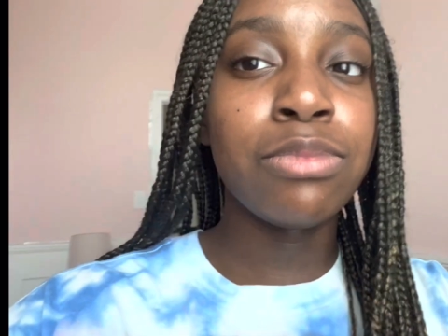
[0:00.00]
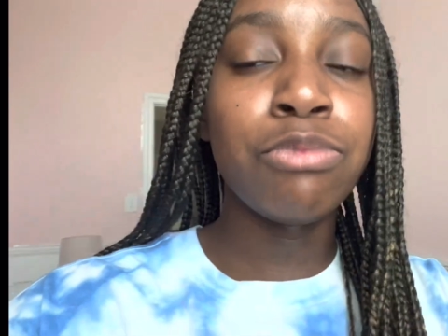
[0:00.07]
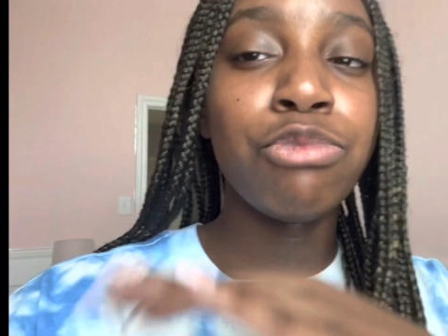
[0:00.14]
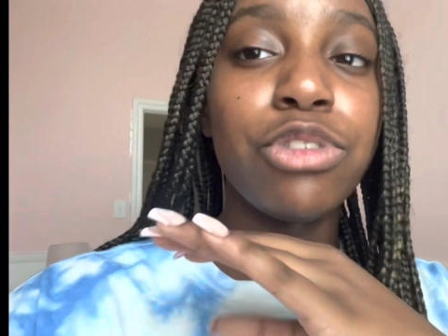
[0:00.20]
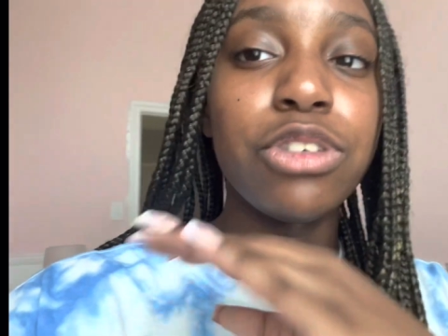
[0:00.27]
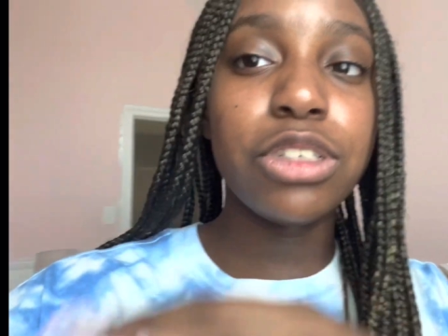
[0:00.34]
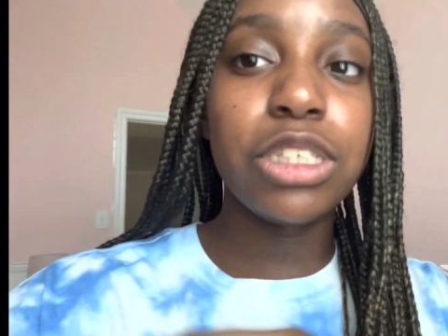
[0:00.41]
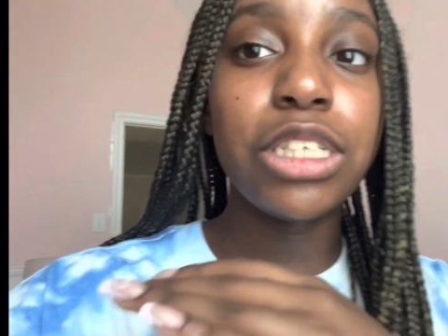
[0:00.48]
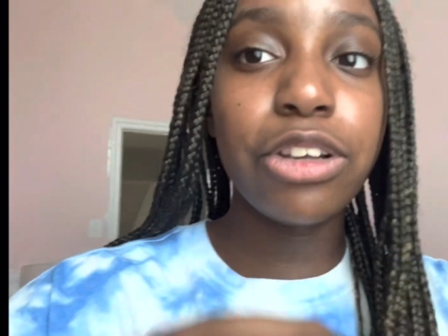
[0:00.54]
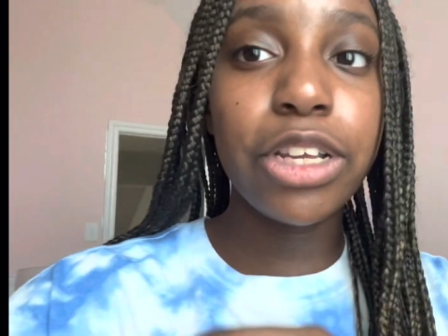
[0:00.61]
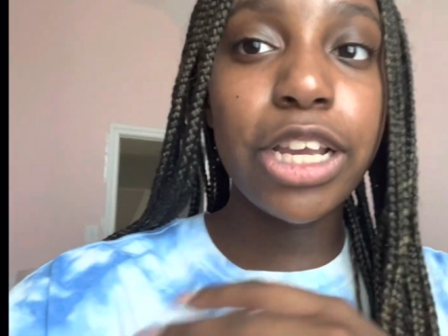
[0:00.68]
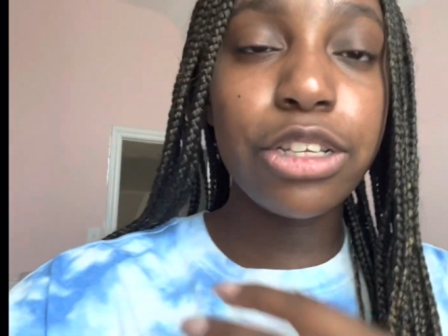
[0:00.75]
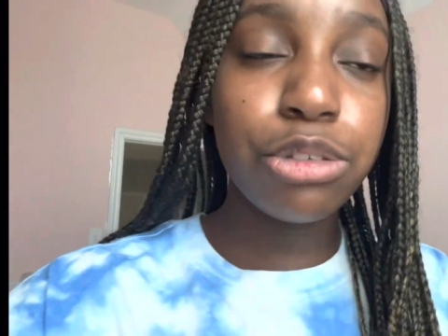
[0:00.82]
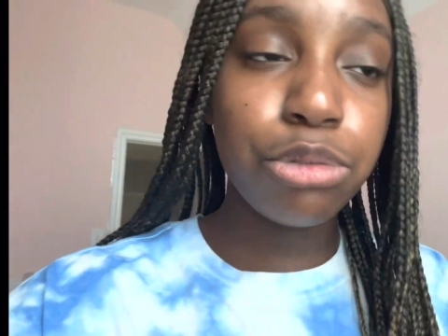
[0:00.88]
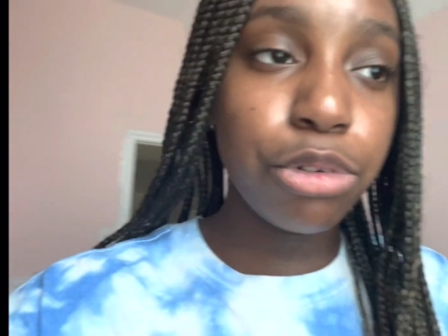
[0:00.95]
where the
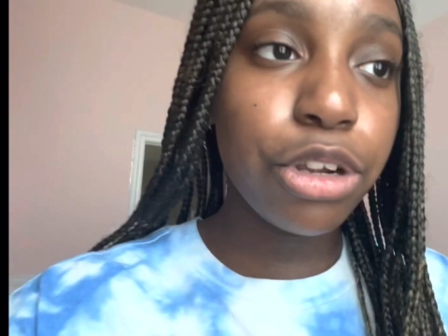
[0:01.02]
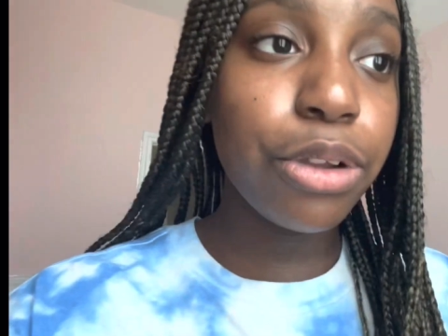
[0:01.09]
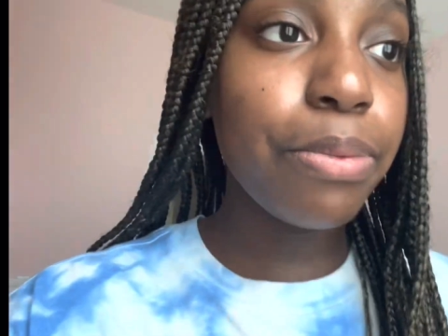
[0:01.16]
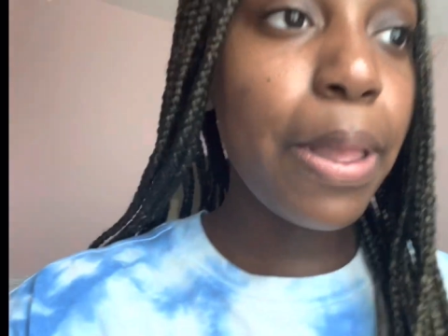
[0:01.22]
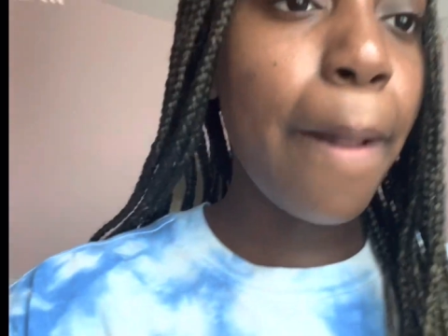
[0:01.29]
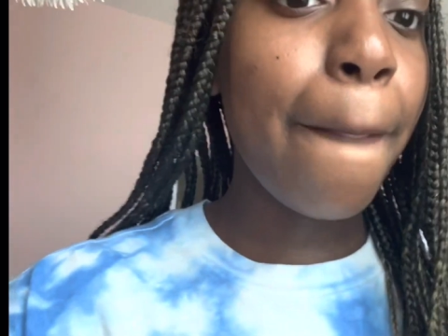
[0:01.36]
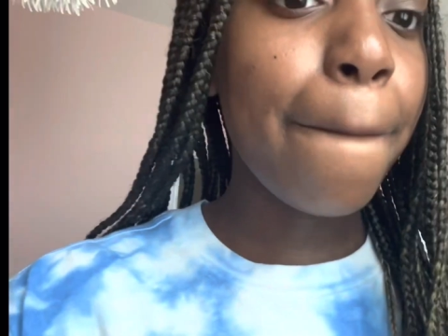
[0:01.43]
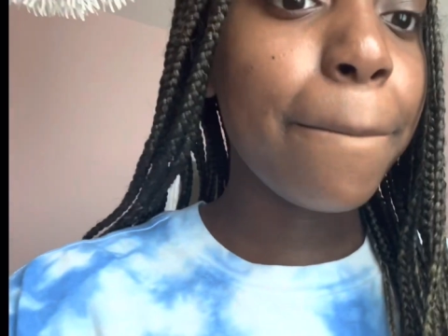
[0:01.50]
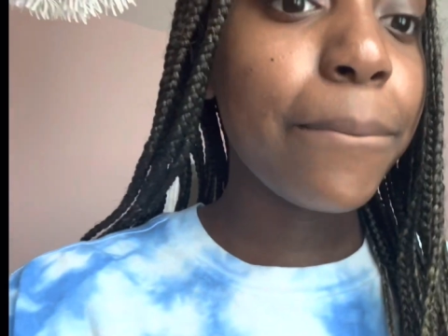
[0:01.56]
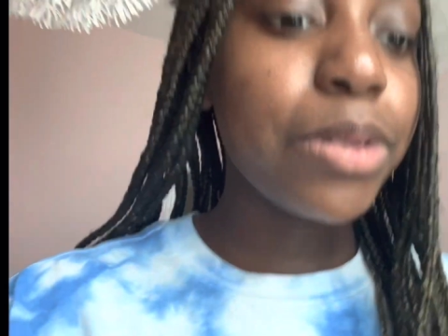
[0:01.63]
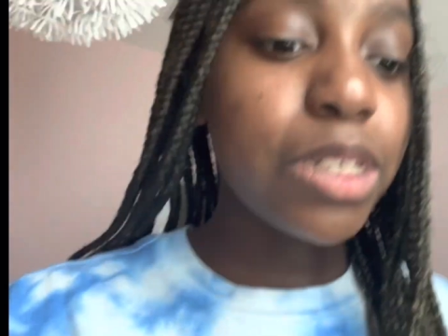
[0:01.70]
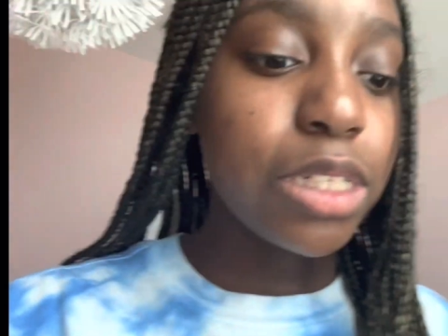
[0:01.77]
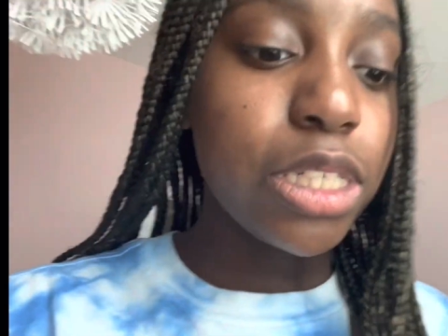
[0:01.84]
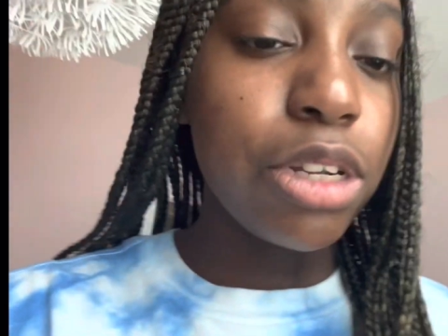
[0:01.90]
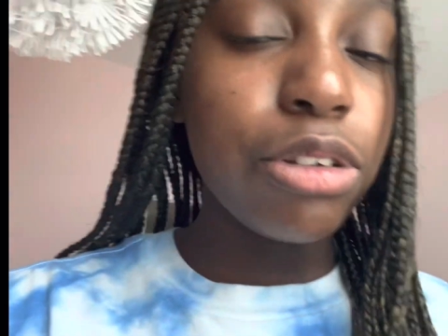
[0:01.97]
staircase were
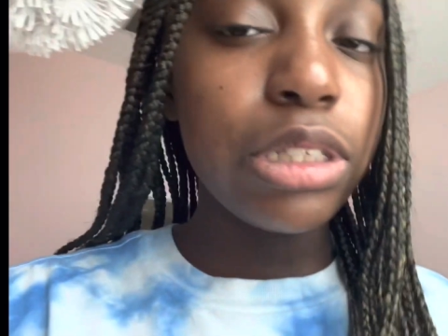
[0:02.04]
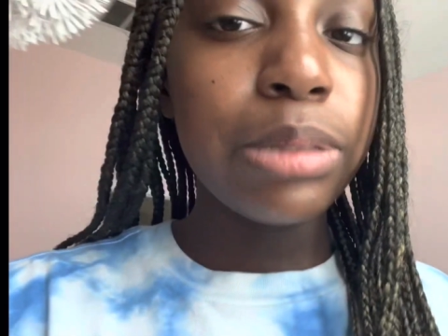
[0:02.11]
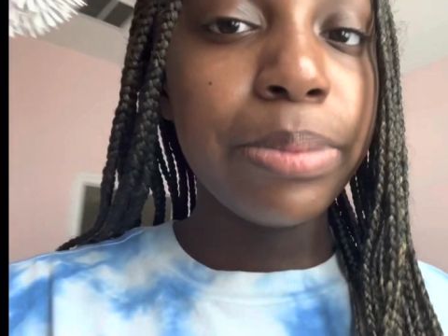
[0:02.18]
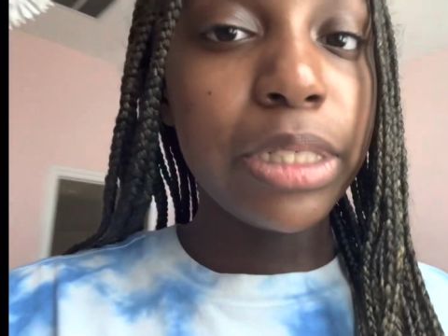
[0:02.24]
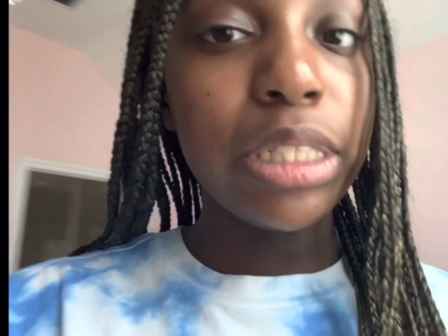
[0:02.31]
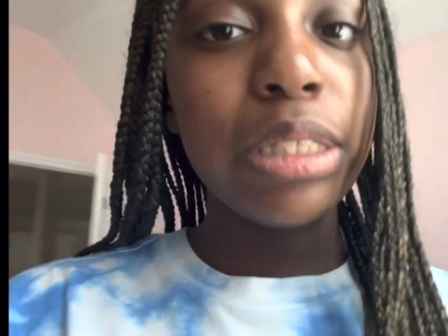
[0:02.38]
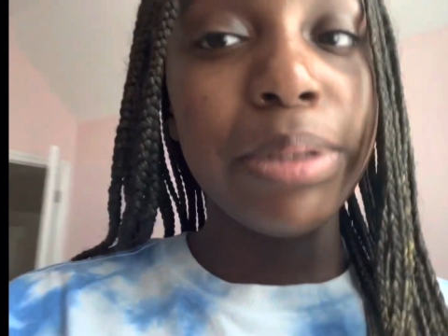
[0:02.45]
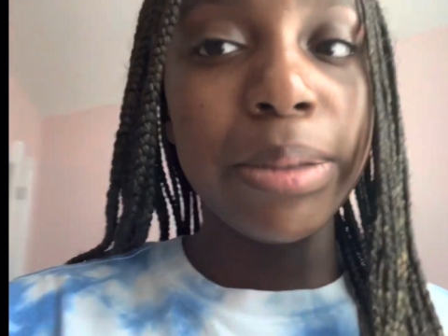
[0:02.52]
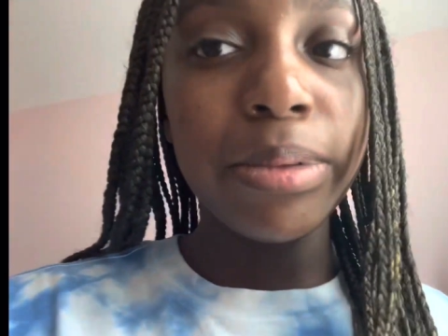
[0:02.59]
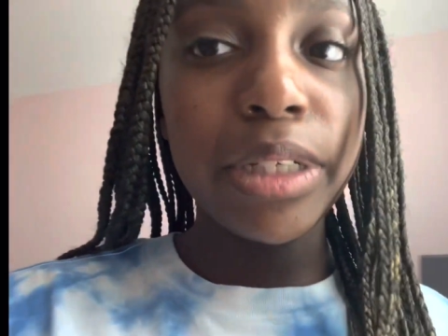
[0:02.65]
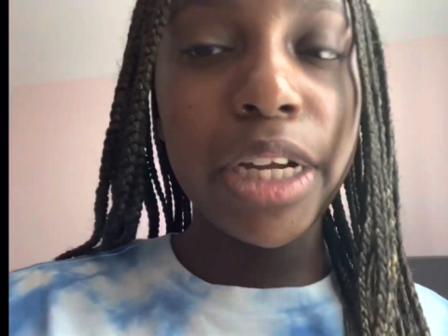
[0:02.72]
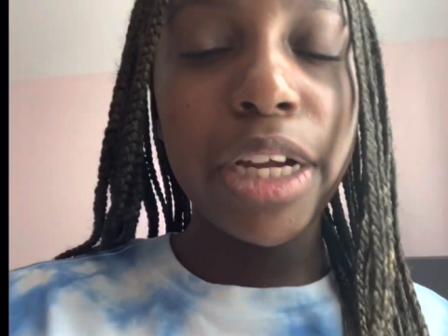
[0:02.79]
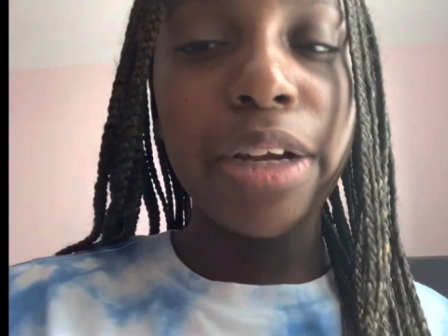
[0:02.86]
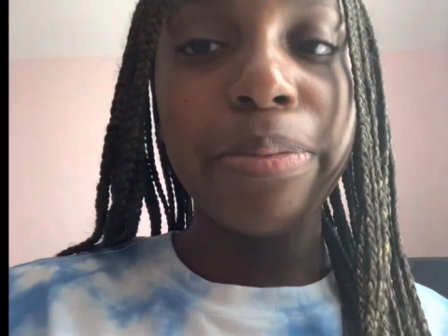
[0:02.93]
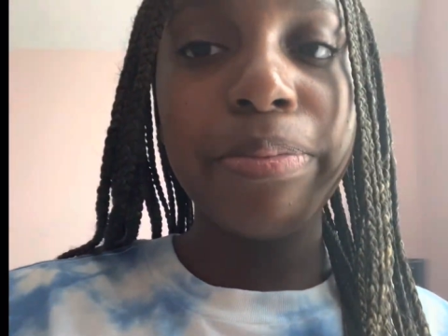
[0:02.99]
since there was barely people
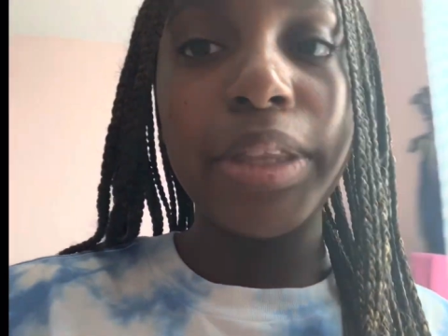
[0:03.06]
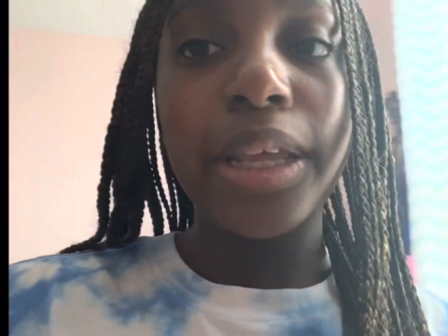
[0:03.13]
there